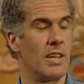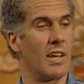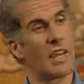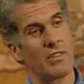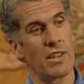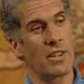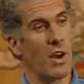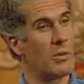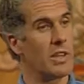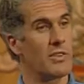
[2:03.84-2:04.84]
And I read the
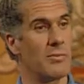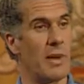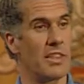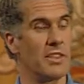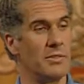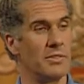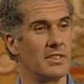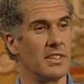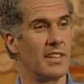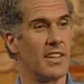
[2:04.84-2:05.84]
whole way through Matthew,
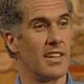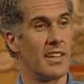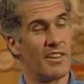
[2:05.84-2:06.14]
and